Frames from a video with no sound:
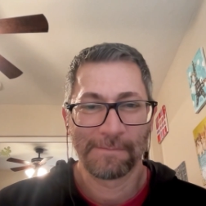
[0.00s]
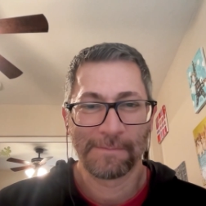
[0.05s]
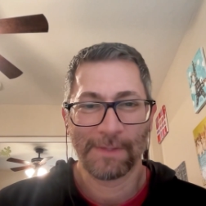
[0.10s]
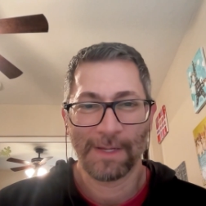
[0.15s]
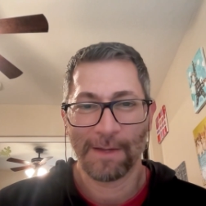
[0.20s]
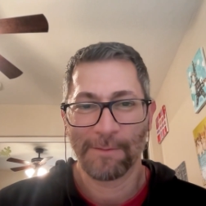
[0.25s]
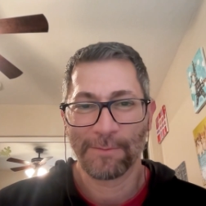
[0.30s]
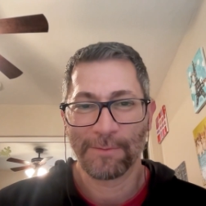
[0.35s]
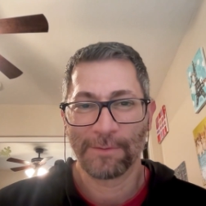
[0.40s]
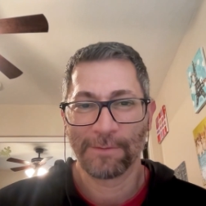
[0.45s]

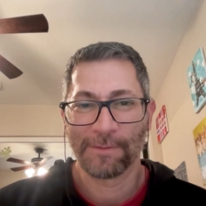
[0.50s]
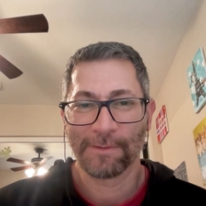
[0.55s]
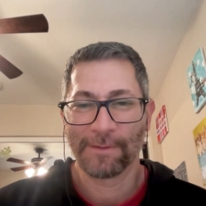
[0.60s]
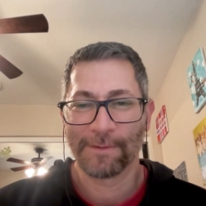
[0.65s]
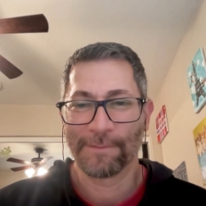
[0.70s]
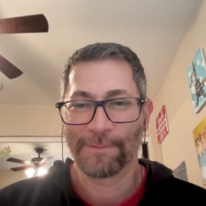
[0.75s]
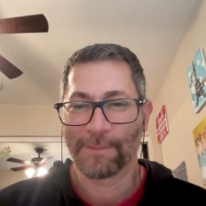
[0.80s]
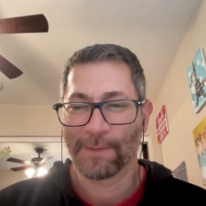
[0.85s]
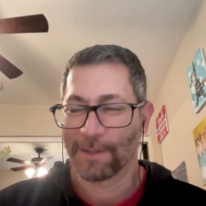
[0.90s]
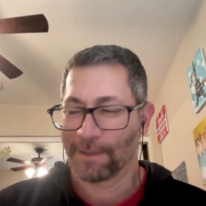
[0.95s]

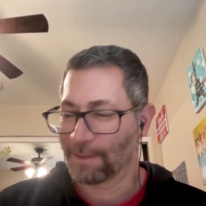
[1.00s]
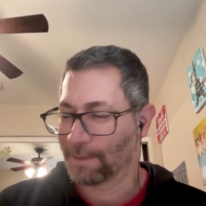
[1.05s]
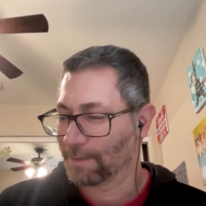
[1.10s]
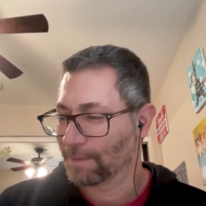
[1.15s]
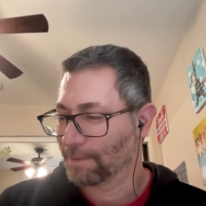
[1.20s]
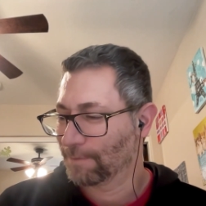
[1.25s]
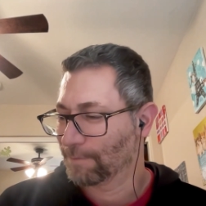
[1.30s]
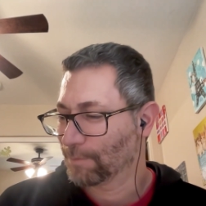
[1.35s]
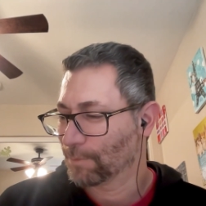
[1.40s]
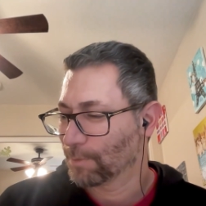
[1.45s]
Absolutely. I
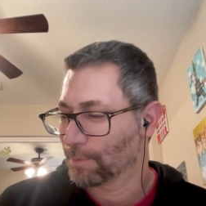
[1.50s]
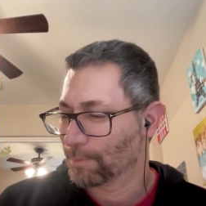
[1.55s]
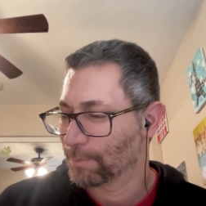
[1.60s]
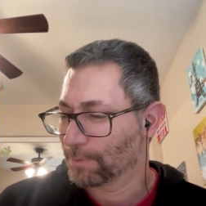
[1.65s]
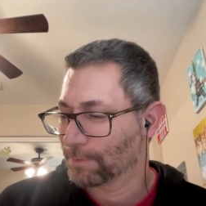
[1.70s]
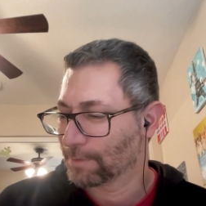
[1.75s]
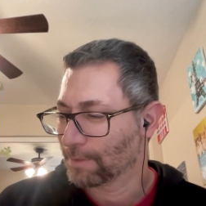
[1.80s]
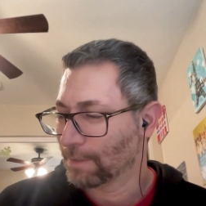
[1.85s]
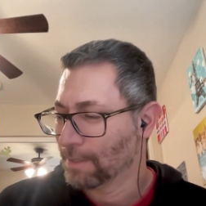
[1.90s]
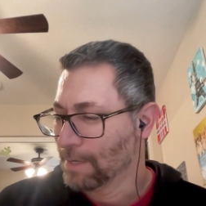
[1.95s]
love the way you
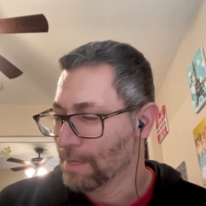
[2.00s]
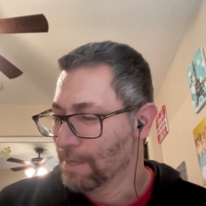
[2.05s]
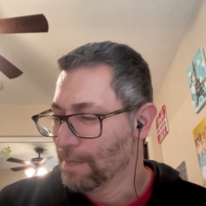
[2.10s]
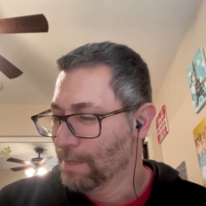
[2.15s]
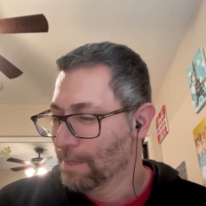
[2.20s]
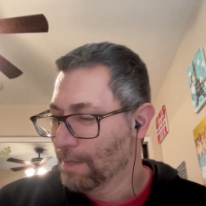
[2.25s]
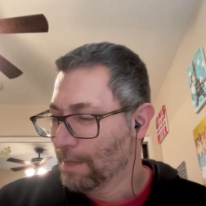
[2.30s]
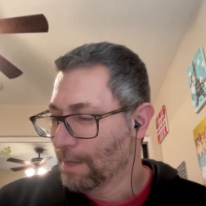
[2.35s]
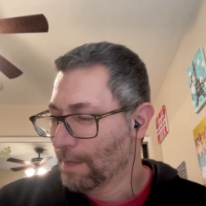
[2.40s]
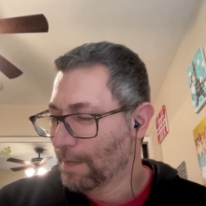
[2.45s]
put that.
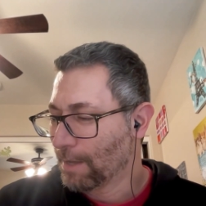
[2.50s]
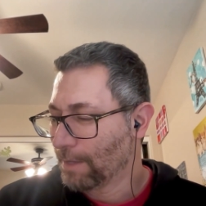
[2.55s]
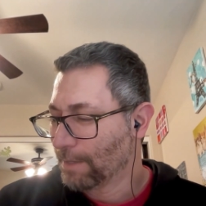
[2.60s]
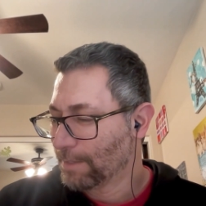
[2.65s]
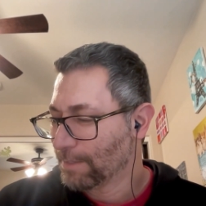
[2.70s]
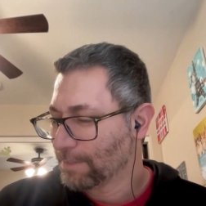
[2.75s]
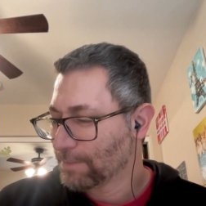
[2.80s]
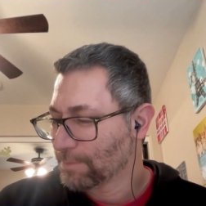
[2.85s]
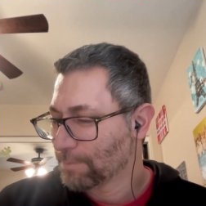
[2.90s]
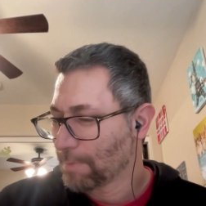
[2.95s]
I
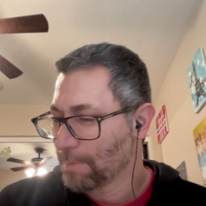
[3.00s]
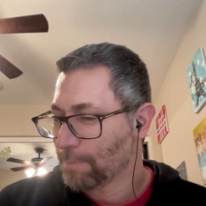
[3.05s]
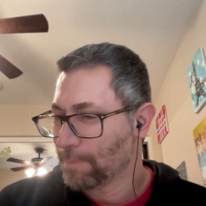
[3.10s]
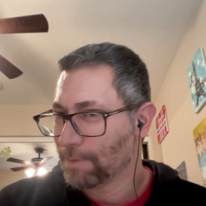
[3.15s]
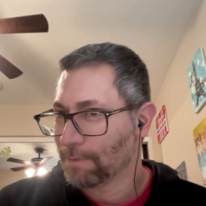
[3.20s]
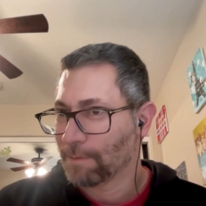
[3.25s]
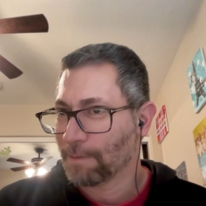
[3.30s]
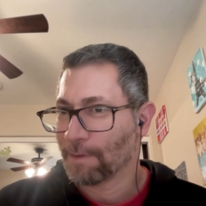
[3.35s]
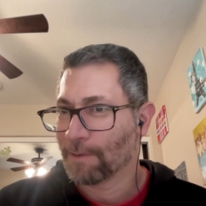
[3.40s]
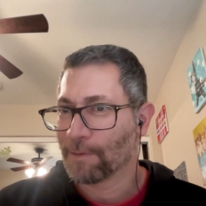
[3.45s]
guess
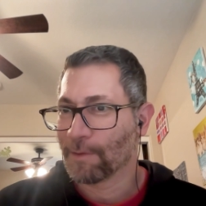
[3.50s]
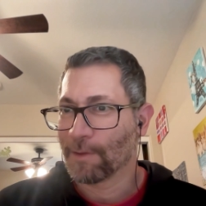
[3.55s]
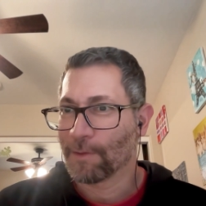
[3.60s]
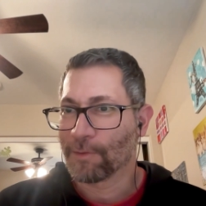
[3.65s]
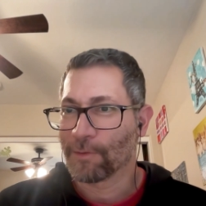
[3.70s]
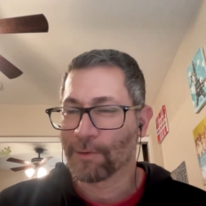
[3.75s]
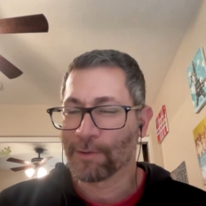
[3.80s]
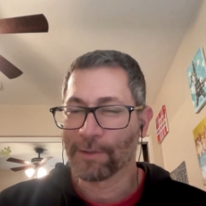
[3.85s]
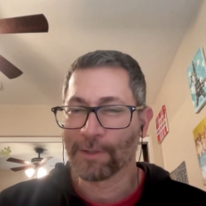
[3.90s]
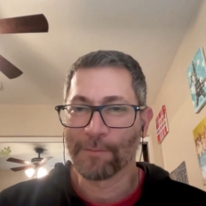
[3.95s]
maybe a
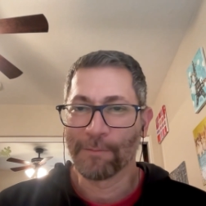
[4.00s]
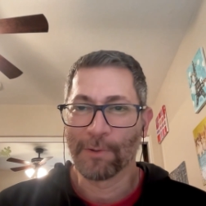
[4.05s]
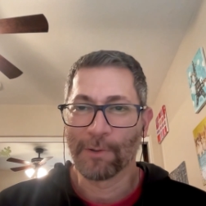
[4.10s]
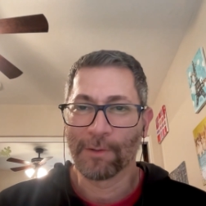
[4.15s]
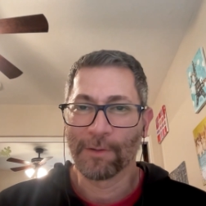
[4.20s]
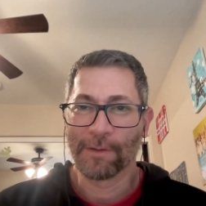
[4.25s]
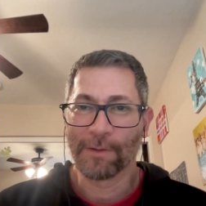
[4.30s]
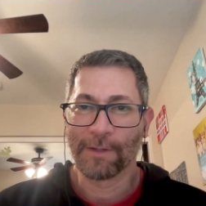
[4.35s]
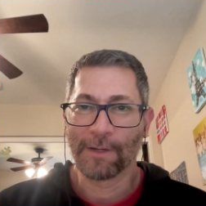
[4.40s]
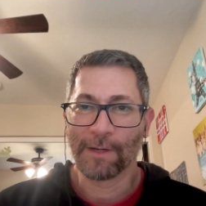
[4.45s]
third
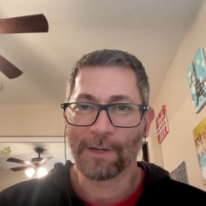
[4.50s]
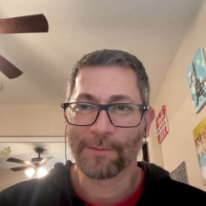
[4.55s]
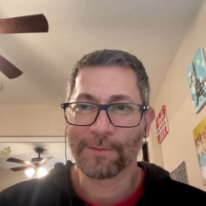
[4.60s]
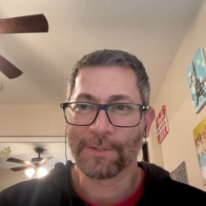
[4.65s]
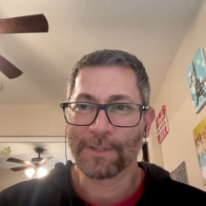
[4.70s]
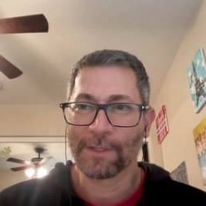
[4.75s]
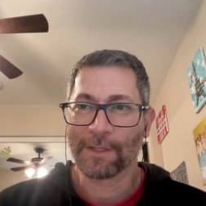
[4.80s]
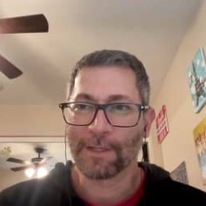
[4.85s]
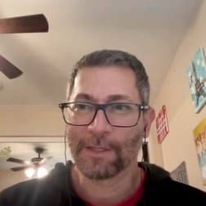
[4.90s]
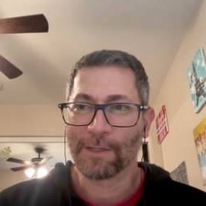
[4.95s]
component that I was
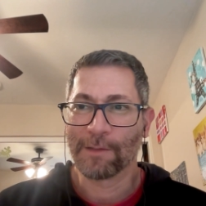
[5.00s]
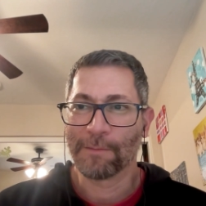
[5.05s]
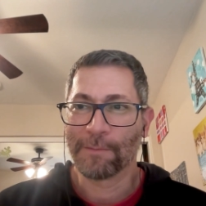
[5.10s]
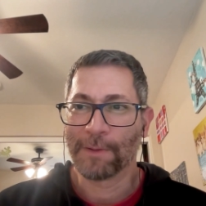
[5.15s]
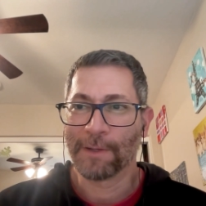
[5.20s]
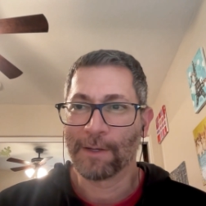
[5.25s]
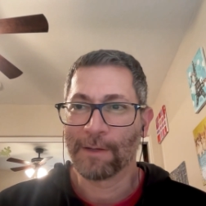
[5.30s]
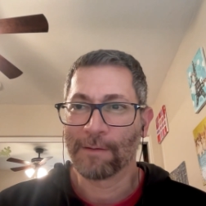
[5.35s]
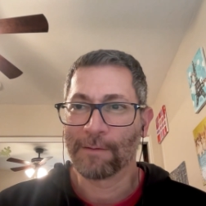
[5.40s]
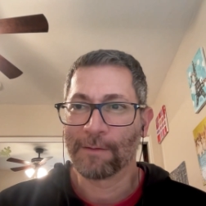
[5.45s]
thinking
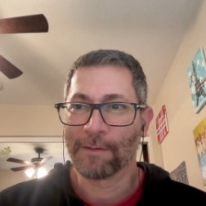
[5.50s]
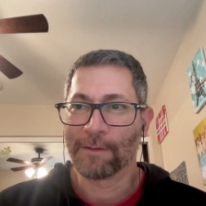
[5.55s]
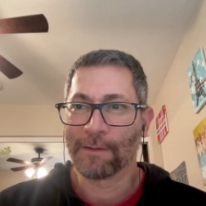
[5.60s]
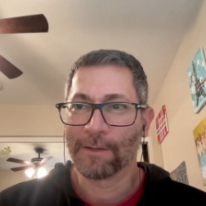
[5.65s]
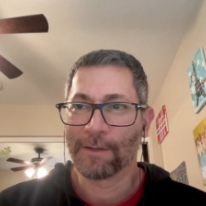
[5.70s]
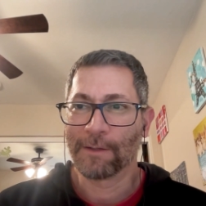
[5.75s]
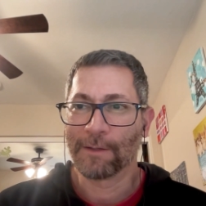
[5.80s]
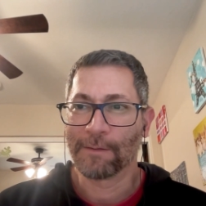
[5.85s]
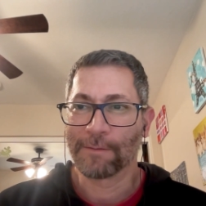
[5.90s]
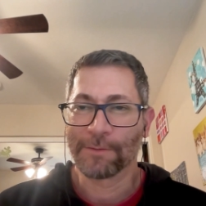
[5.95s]
about
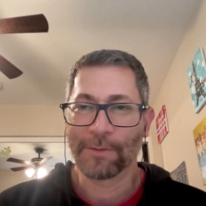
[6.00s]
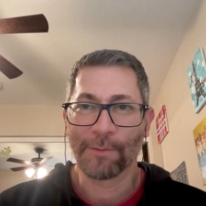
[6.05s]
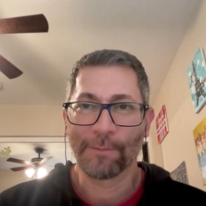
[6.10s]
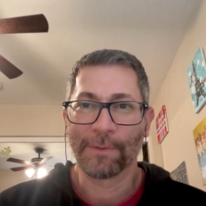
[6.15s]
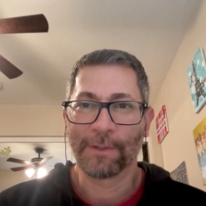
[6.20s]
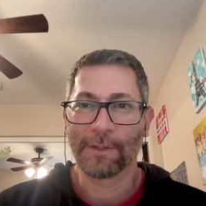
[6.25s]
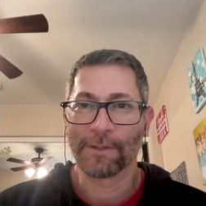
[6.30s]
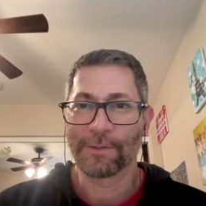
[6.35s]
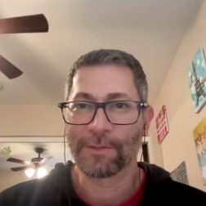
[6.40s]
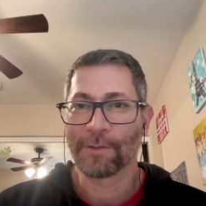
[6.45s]
and I was
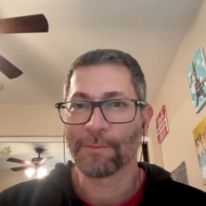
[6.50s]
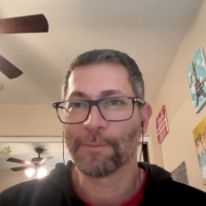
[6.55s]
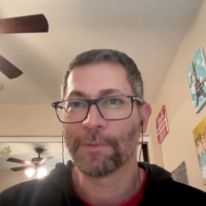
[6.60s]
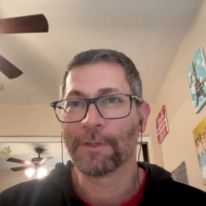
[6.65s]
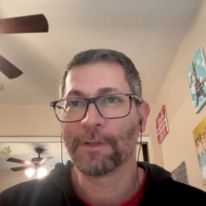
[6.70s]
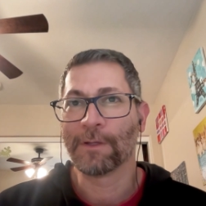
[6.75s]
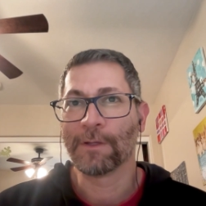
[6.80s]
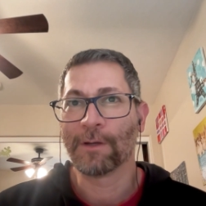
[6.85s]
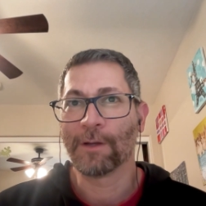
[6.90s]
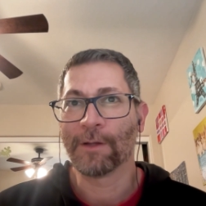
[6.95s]
hoping to get your
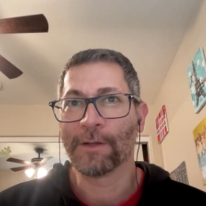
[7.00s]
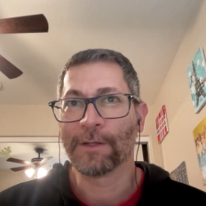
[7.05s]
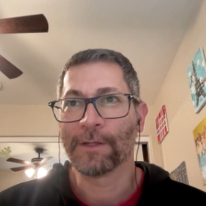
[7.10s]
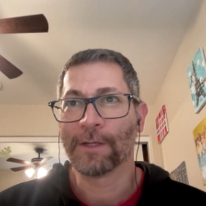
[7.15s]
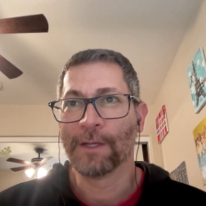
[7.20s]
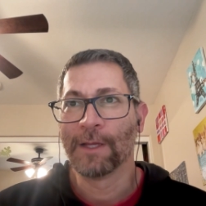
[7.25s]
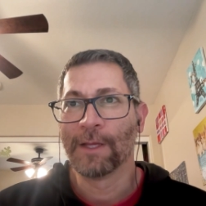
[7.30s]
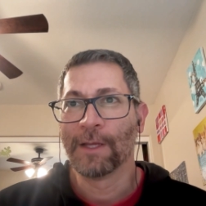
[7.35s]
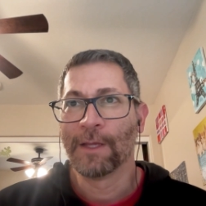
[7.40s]
opinion on.